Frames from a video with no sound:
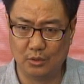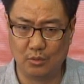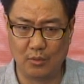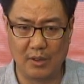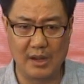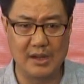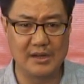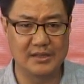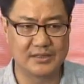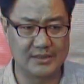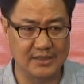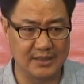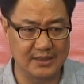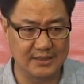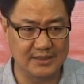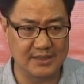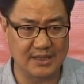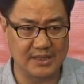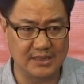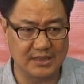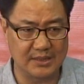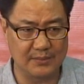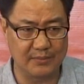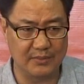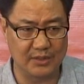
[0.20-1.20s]
dual
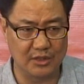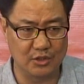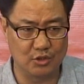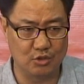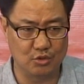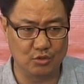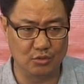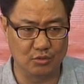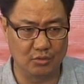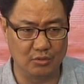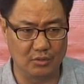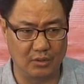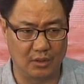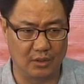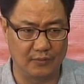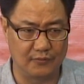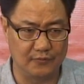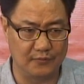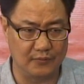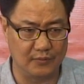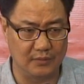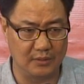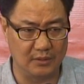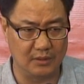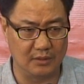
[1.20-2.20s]
citizenship issue
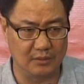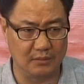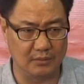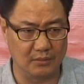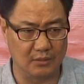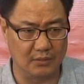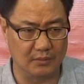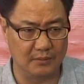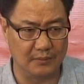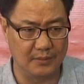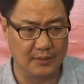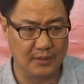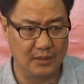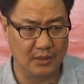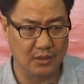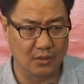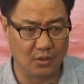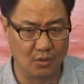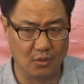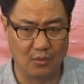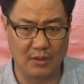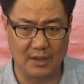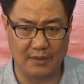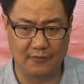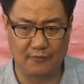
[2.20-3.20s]
of uh,
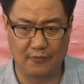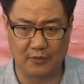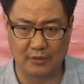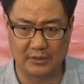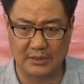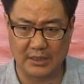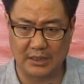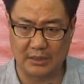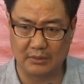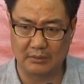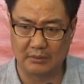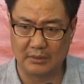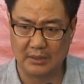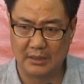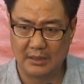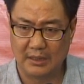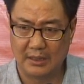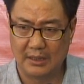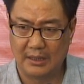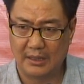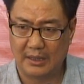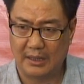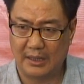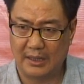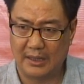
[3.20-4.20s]
Goa. For that,
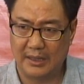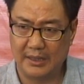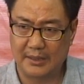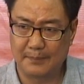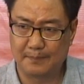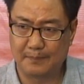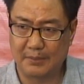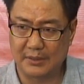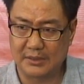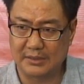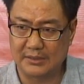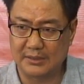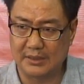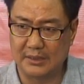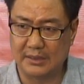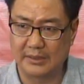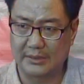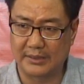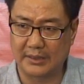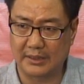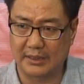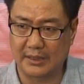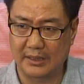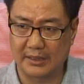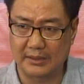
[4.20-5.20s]
I had
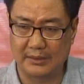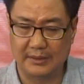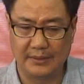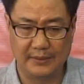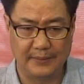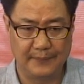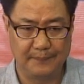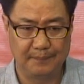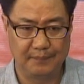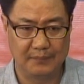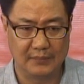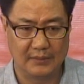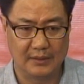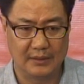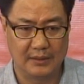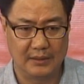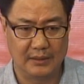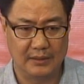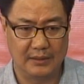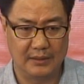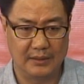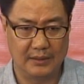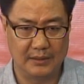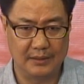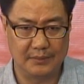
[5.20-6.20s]
personally taken
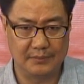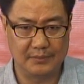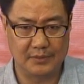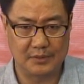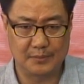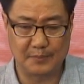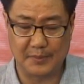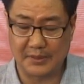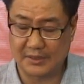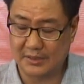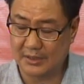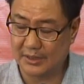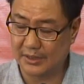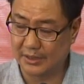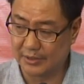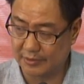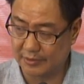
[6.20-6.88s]
uh, special